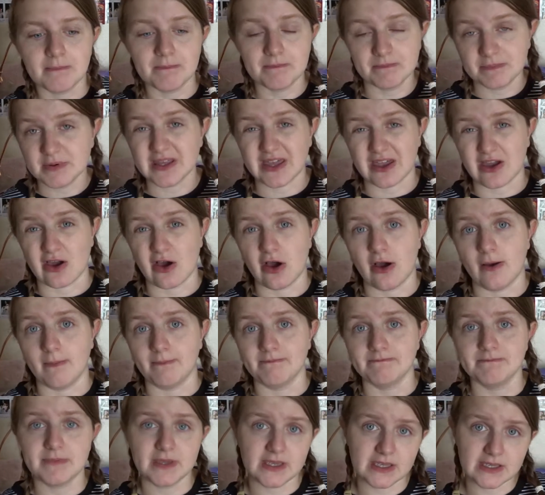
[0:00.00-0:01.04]
But I can't,
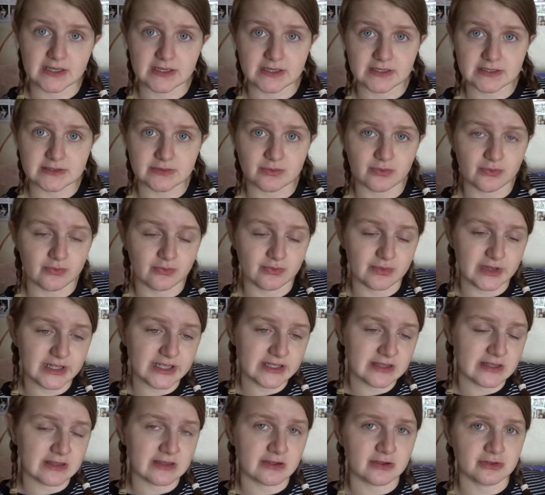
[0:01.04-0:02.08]
because
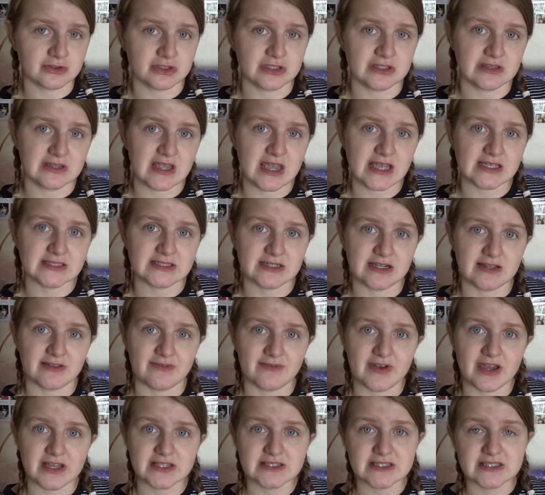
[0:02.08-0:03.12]
leading on to the next side
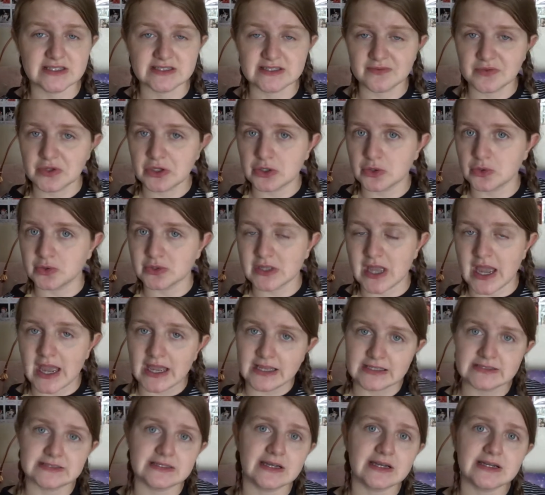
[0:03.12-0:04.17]
effect is something called
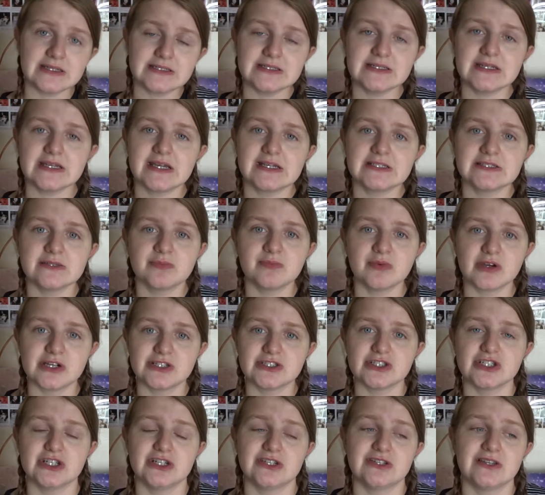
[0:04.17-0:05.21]
anxiety and
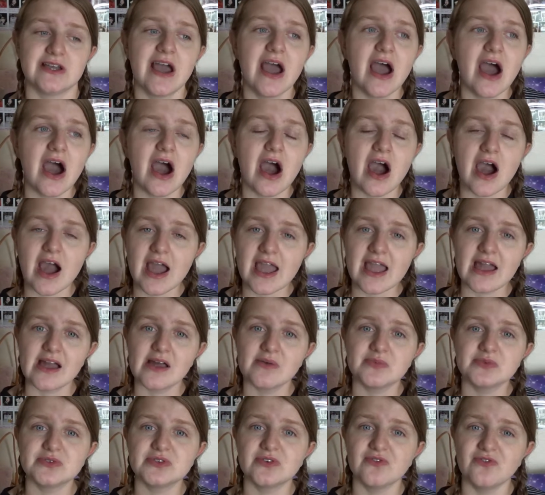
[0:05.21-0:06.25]
depression. I
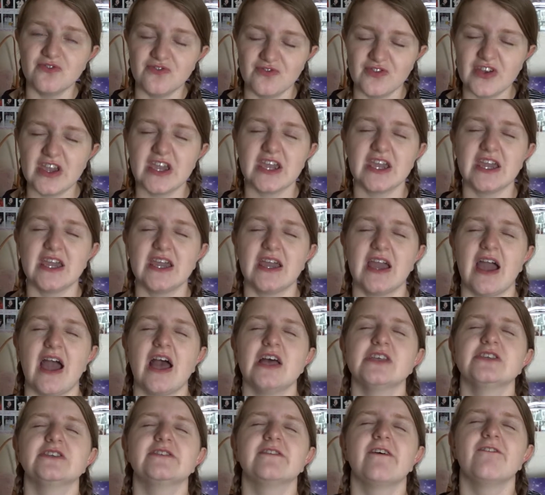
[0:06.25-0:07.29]
have severe
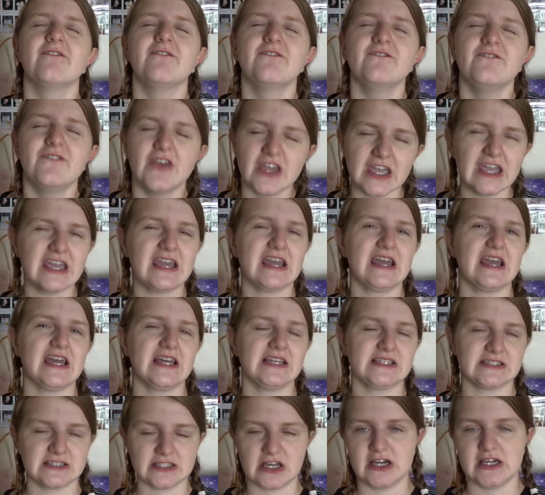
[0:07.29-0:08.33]

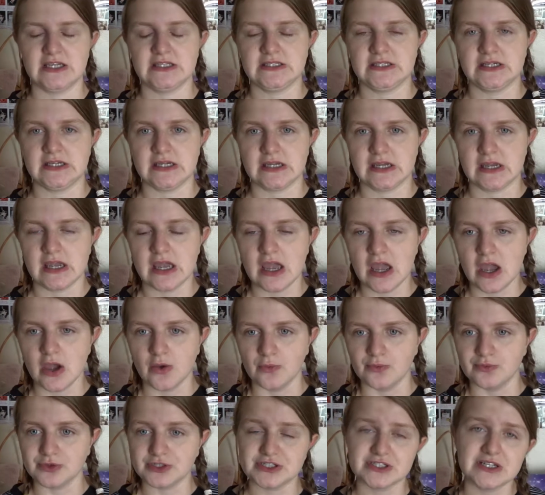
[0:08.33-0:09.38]
anxiety,
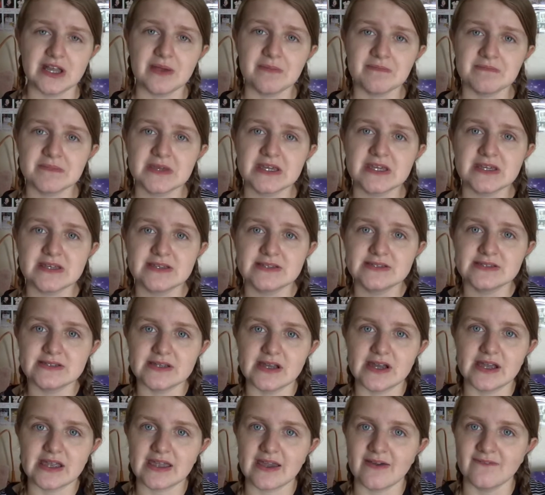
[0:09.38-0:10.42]
which then means
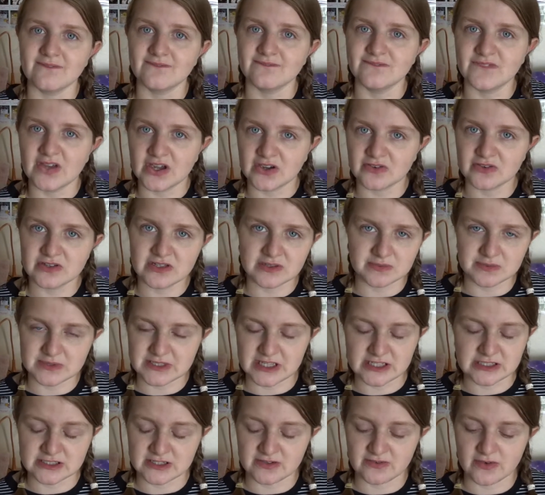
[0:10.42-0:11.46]
I get very
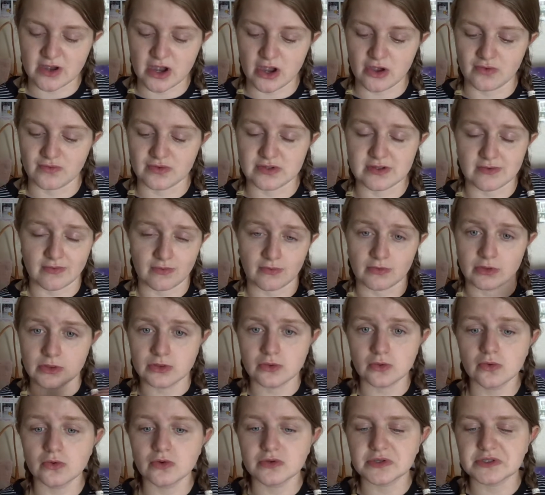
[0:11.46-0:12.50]
obsessive over different
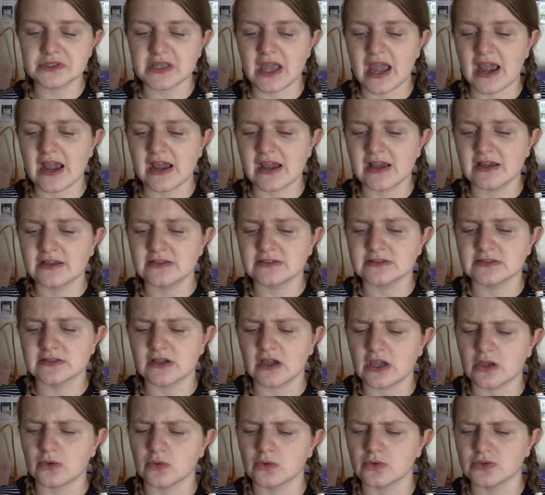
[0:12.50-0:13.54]
thoughts, and
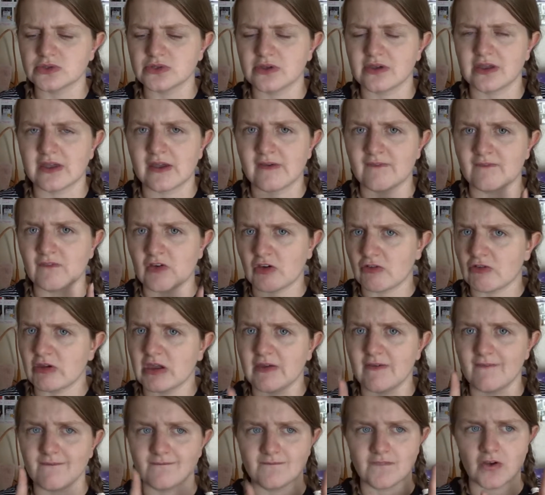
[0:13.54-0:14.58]
I also get
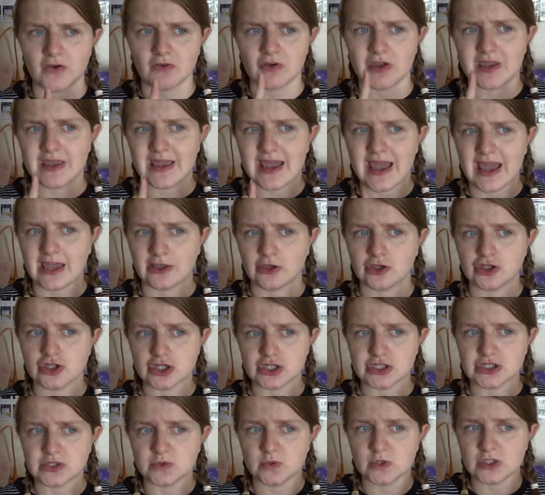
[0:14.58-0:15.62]
very, very
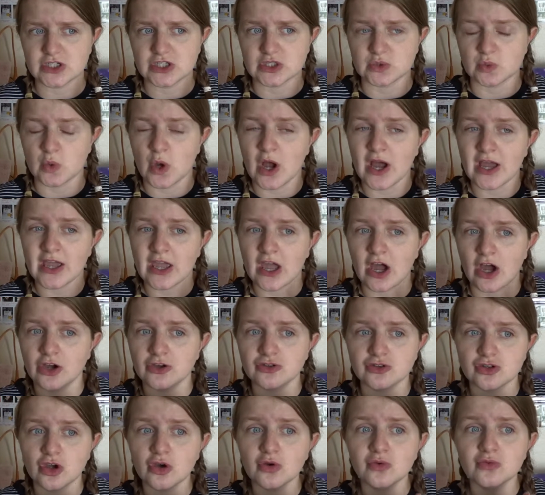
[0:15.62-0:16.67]
anxious, which is why I
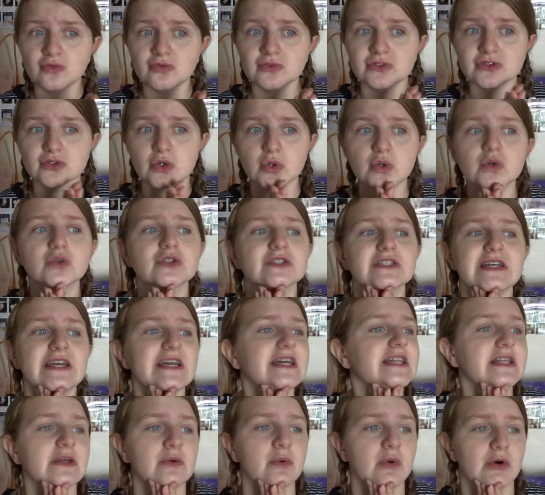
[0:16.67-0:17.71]
don't talk to
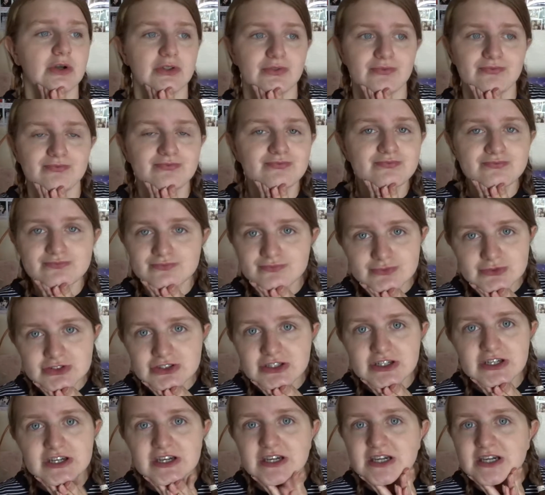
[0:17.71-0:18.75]
anyone,
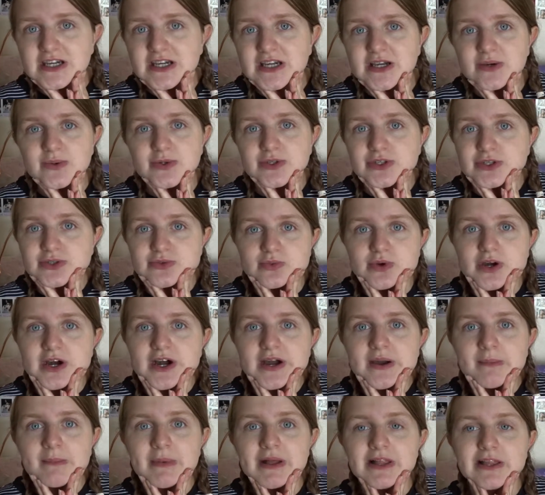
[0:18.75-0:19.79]
which is
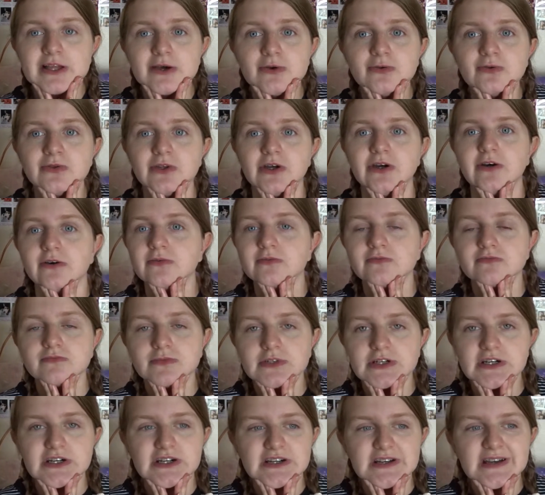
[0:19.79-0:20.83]
why I'm a loner.
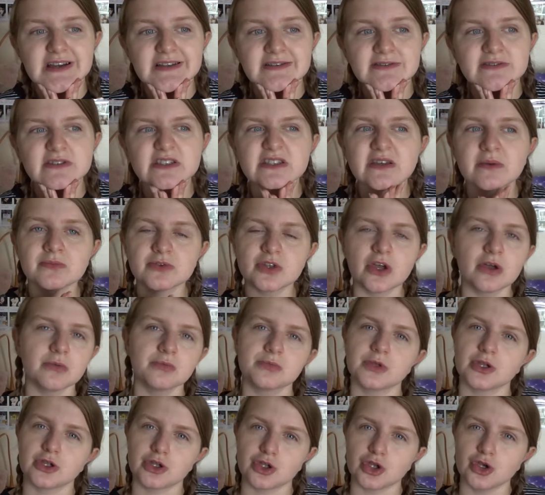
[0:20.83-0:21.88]
And
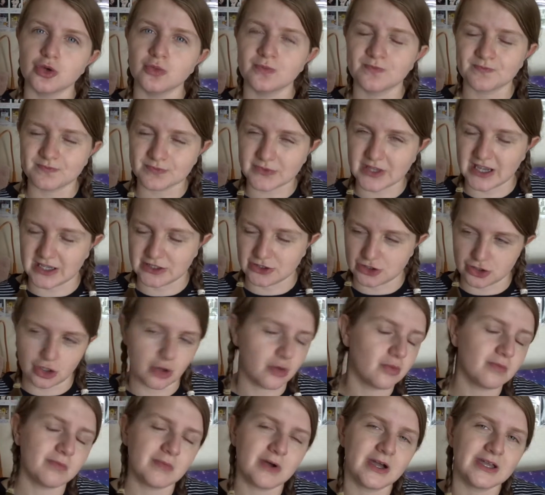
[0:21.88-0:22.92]
sometimes I do and
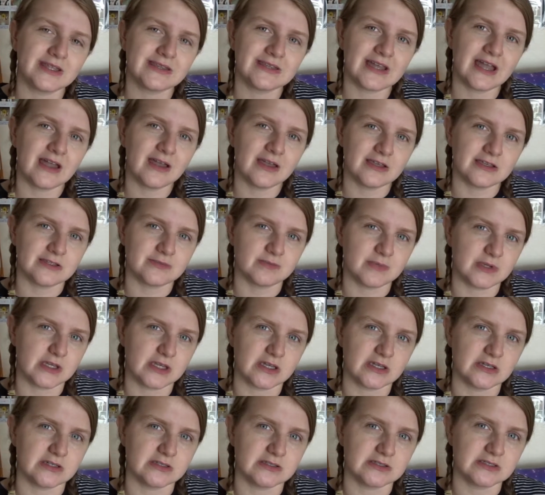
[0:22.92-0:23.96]
don't mind that, is
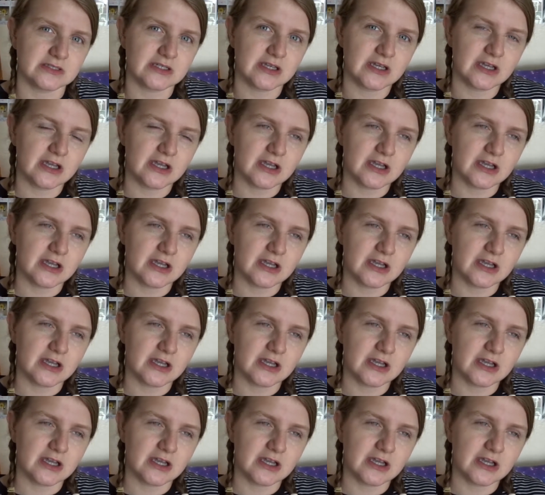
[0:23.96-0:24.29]
because